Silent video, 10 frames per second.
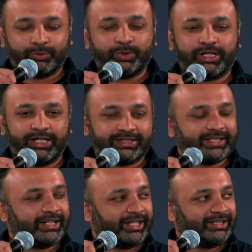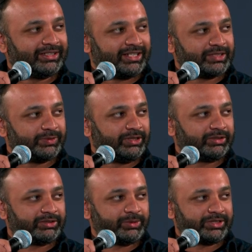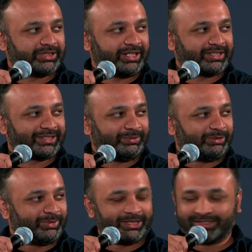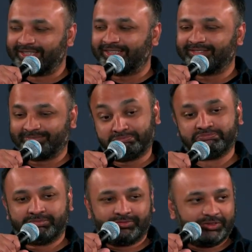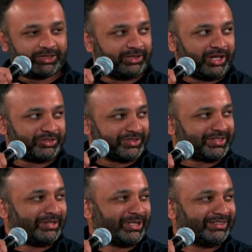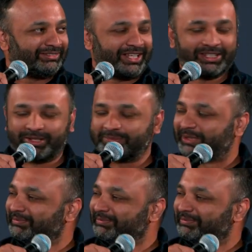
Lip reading: really exciting as we look towards the next couple of months and with the launches coming lined up.